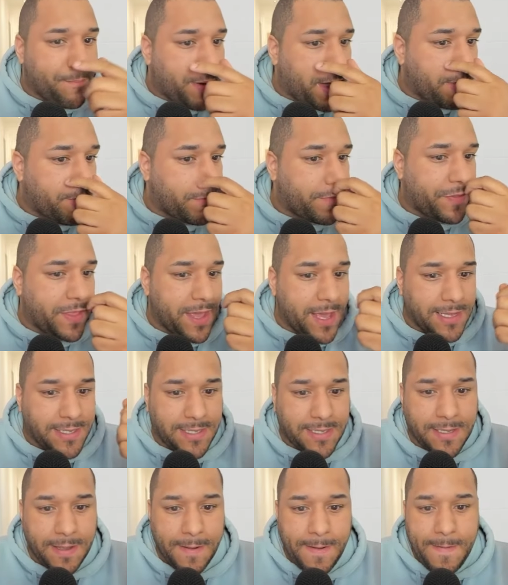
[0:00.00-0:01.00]
pump with
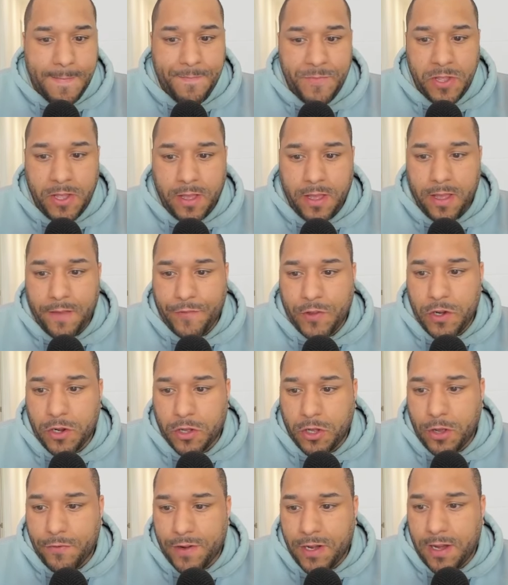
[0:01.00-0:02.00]
this. Uh, if you
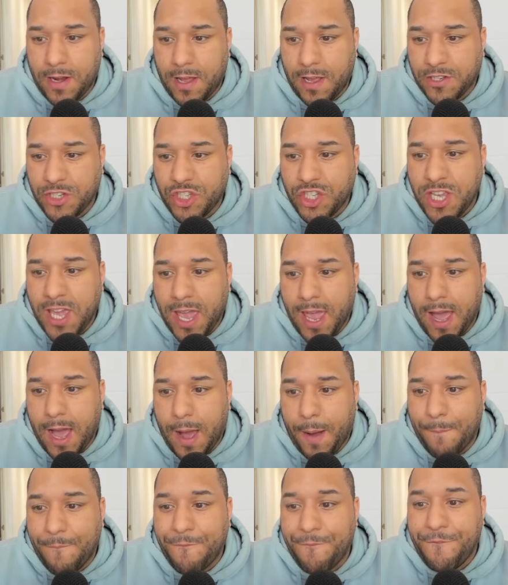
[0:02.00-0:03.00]
look over the last year,
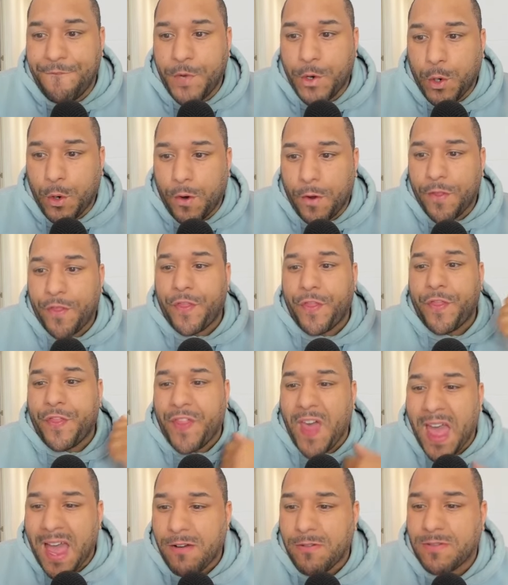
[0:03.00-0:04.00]
up
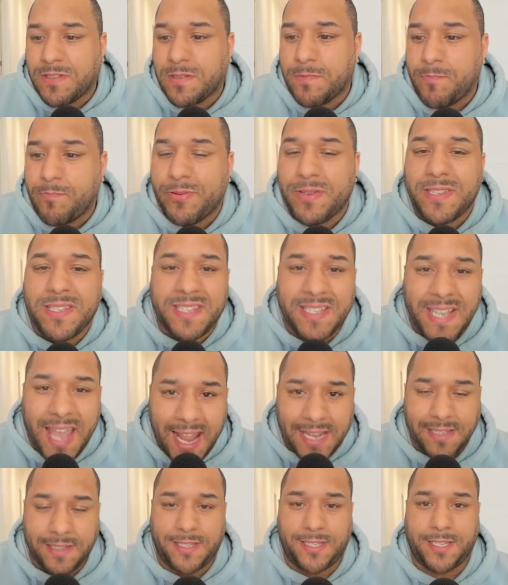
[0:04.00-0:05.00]
4,000
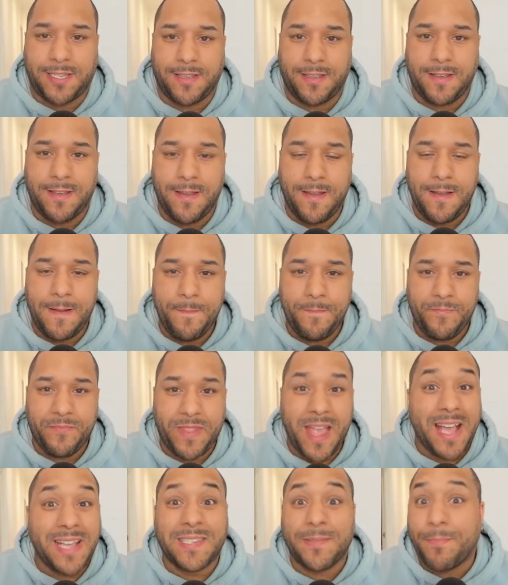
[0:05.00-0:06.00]
percent
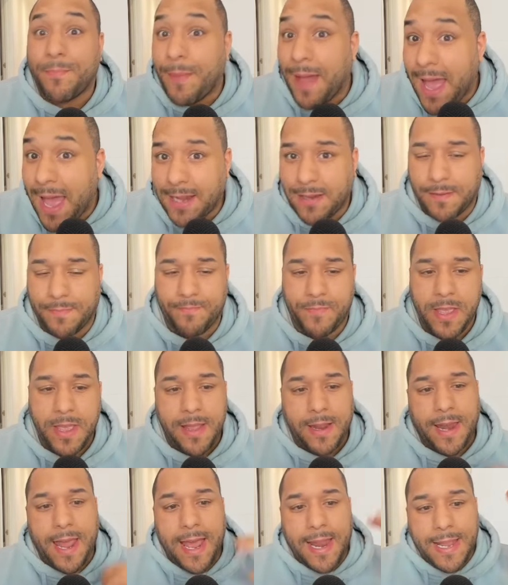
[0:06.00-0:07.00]
that's mad.
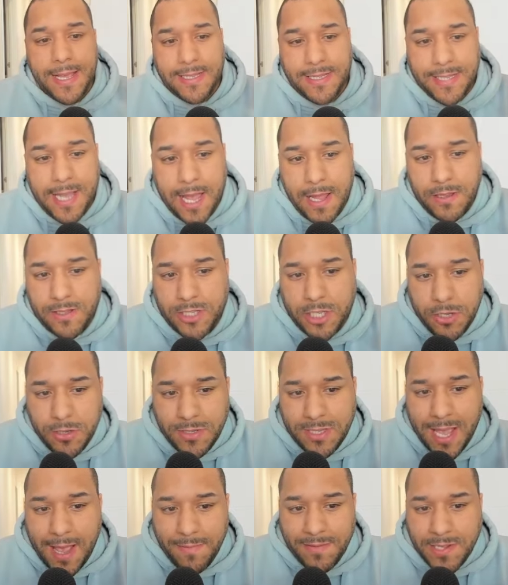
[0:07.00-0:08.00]
Now, there's two
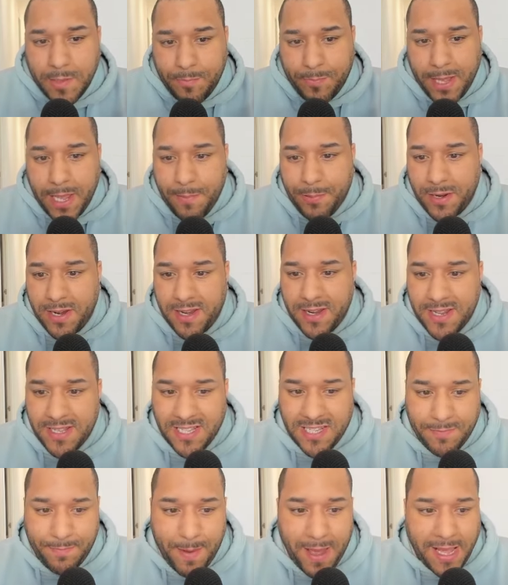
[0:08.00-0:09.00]
types of people in this
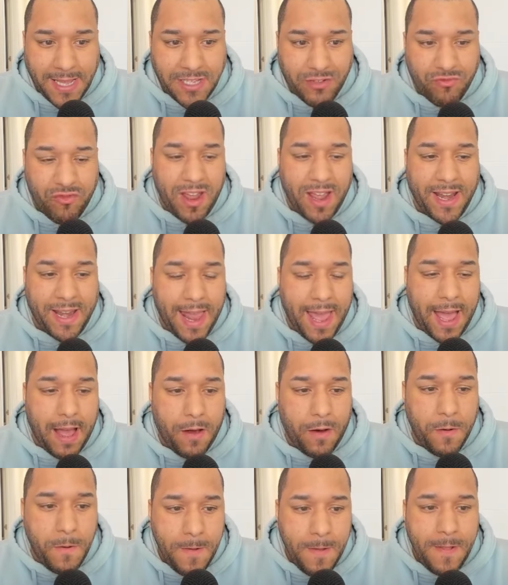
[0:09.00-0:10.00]
space right
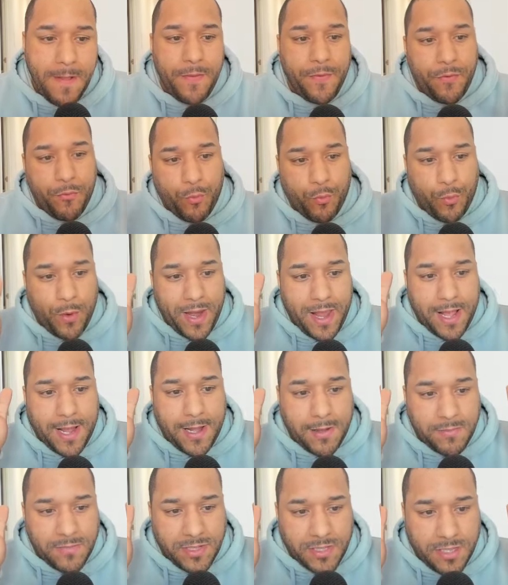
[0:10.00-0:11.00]
now when it
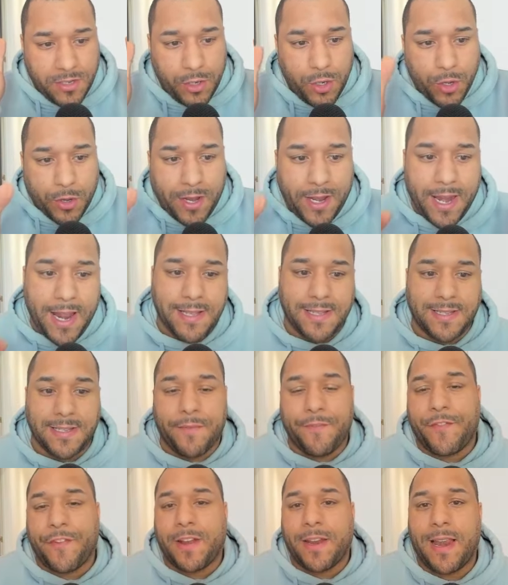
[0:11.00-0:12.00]
comes to looking at
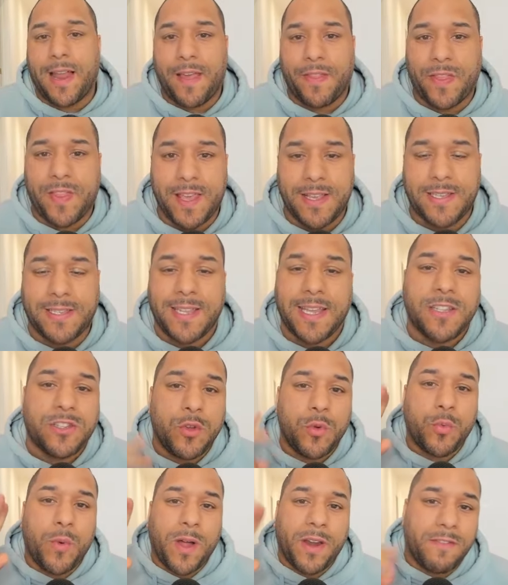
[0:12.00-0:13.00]
something like this. They
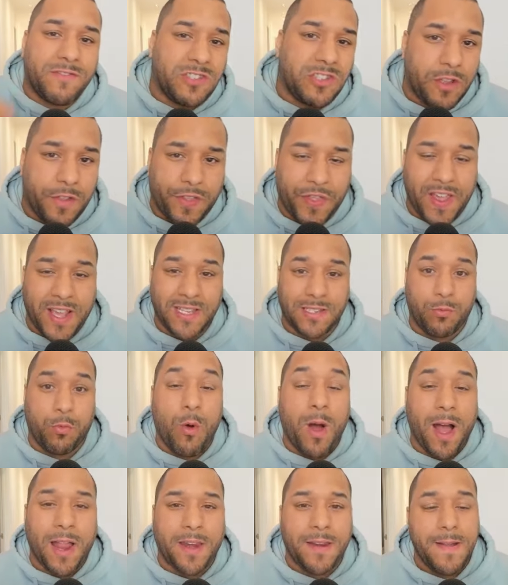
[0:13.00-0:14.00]
do one of two things.
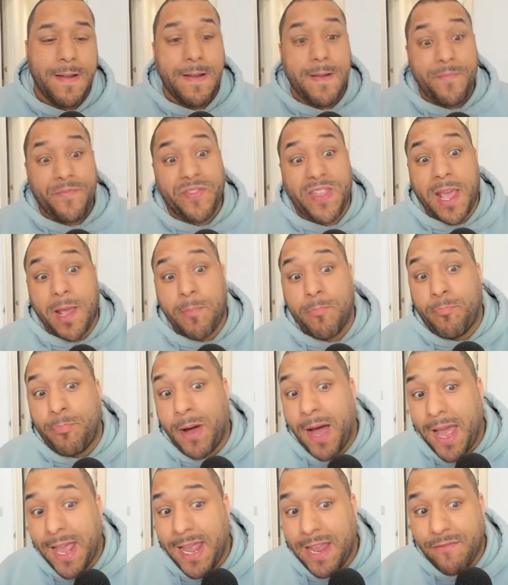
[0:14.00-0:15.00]
One, they
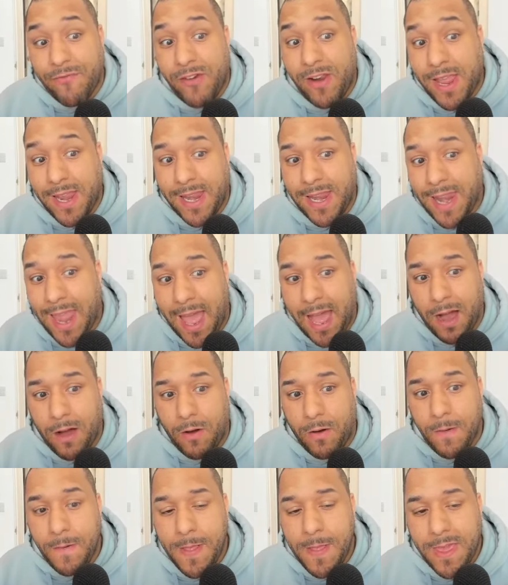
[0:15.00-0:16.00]
buy it right
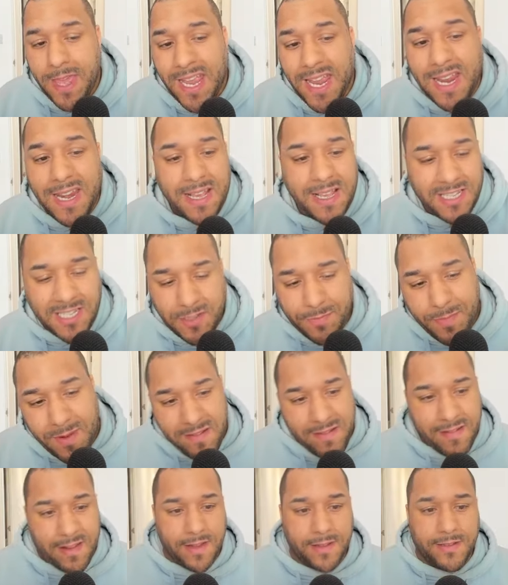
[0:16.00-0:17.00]
now,
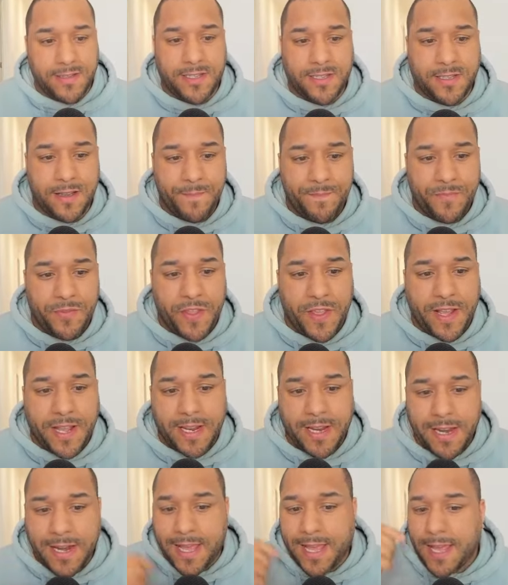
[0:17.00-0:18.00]
inexperienced,
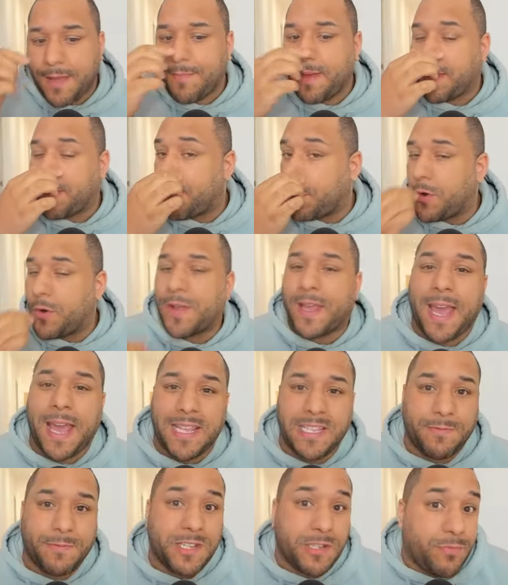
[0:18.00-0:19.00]
thinking that they can make more
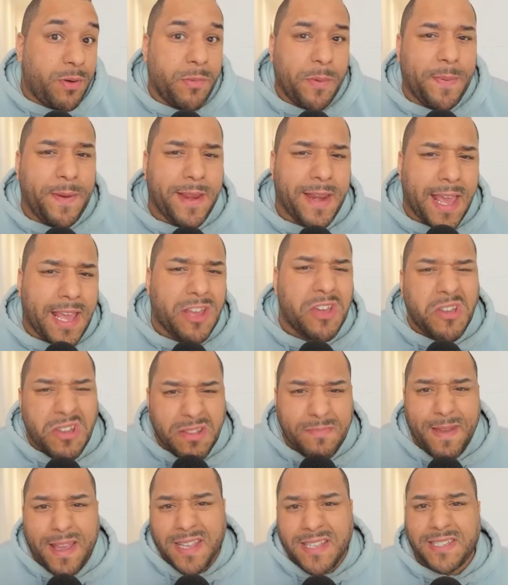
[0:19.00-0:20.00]
gains, which probably they
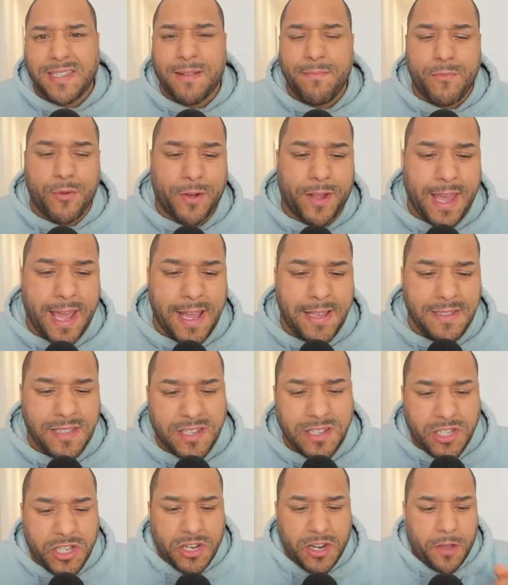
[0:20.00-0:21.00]
could make some more gains
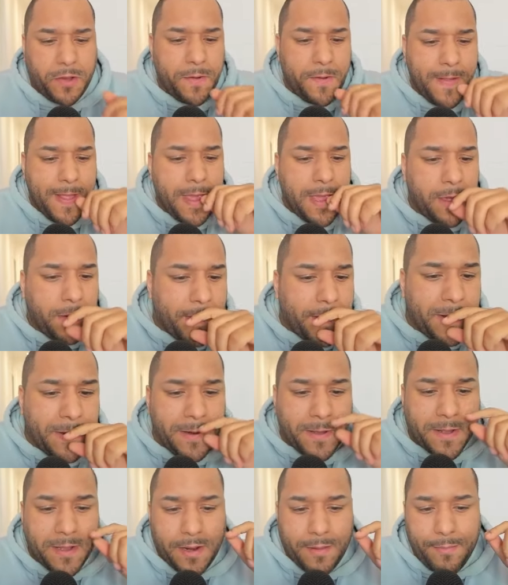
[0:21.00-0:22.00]
because, you know, when you
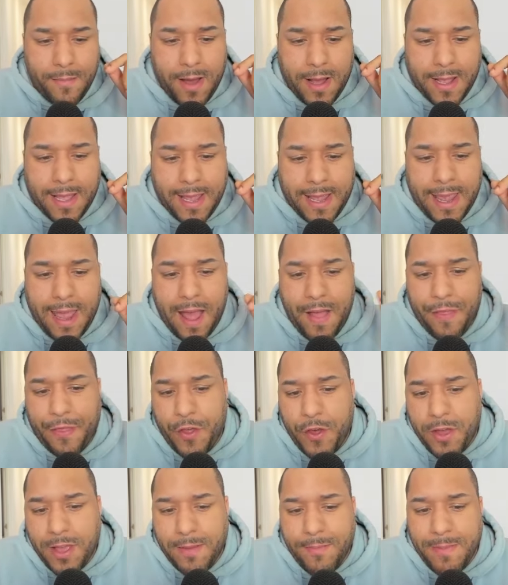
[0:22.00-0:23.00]
look at the market cap,
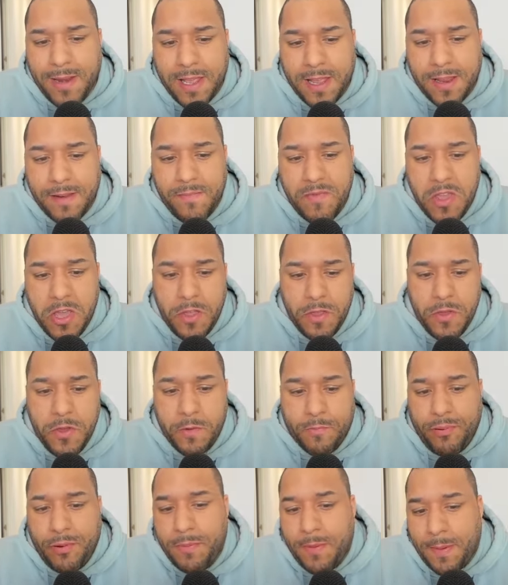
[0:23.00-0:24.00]
30 million, you
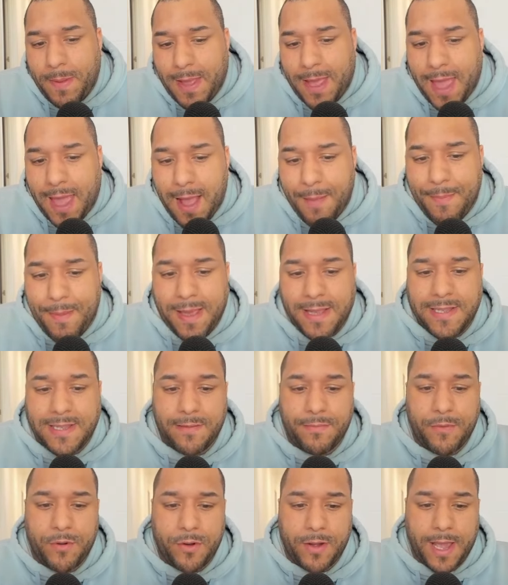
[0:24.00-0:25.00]
probably can make
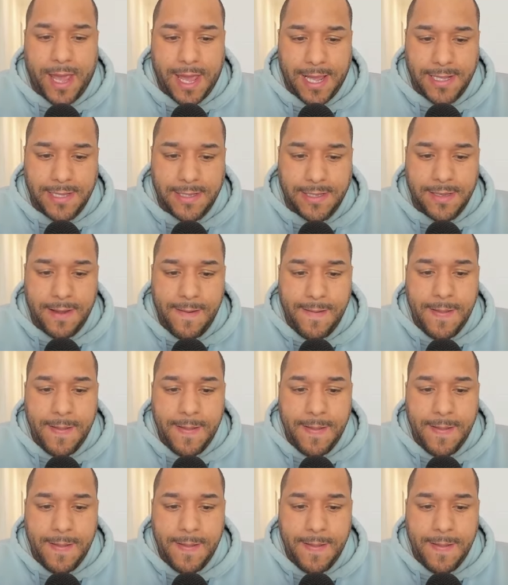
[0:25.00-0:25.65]
some more gains.